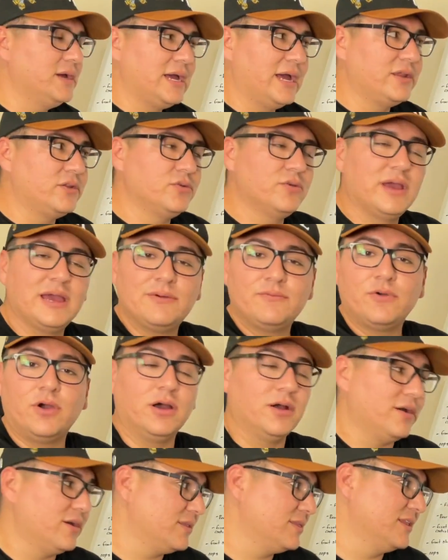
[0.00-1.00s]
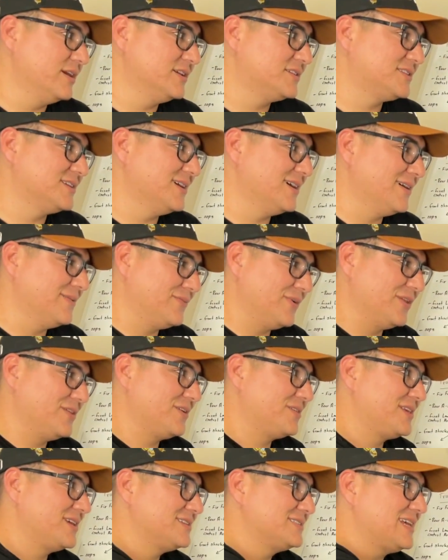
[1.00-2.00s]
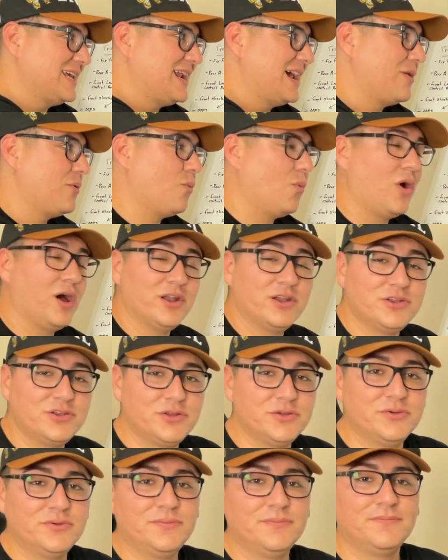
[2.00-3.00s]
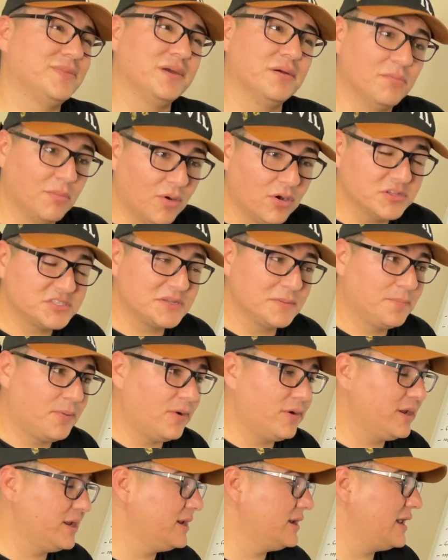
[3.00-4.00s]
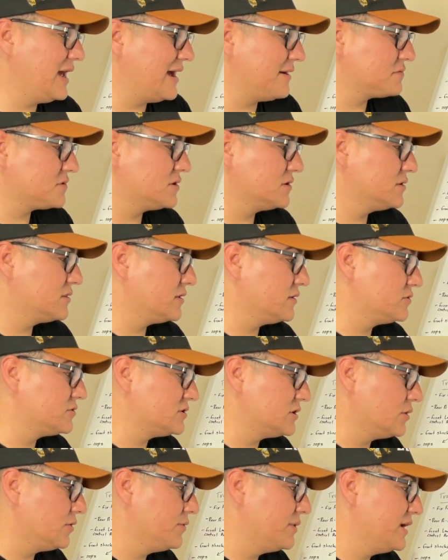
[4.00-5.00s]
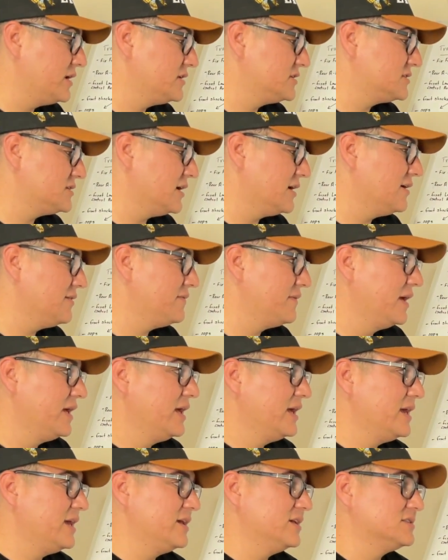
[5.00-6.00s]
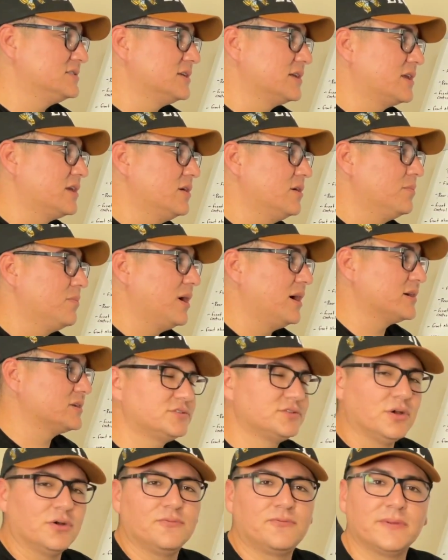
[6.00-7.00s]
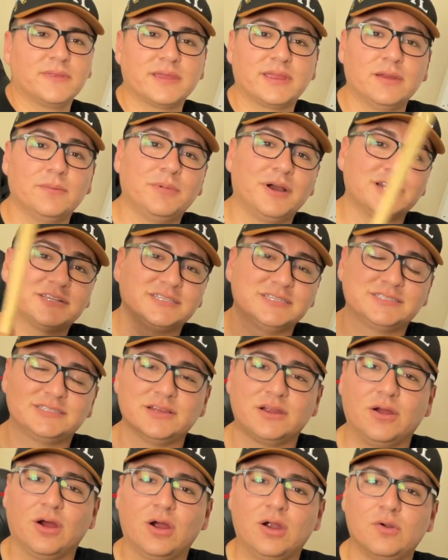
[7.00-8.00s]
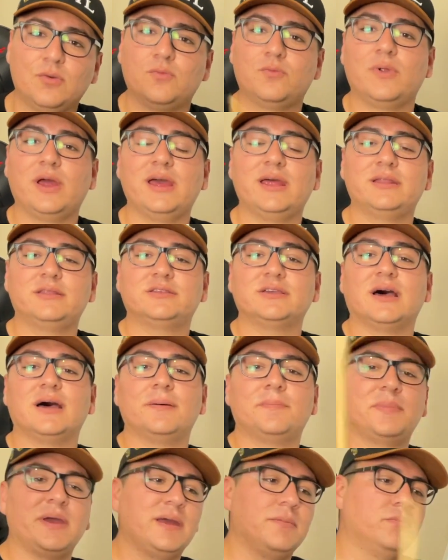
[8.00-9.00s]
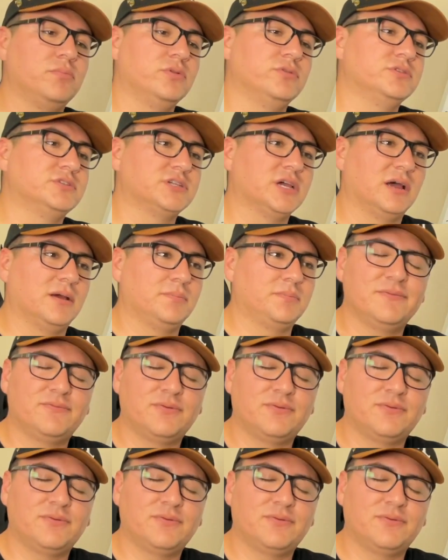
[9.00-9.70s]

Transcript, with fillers: I do have a list of other things that I wanna do. The most important after the trail ready stuff is the gearbox. So for the gearboxes, there are red top and blue top.